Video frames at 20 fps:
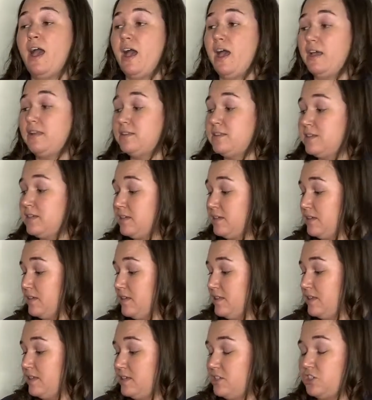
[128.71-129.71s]
and
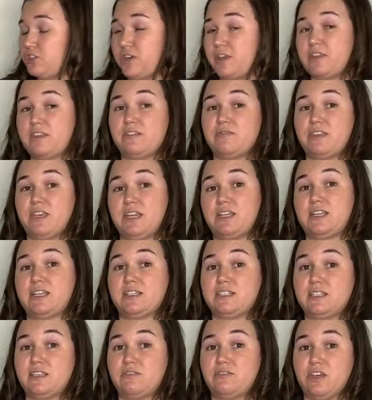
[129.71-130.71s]
the strength of the
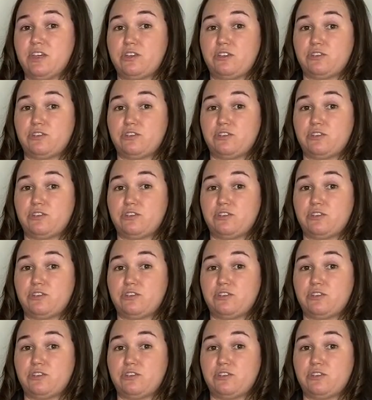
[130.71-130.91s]
adhesive that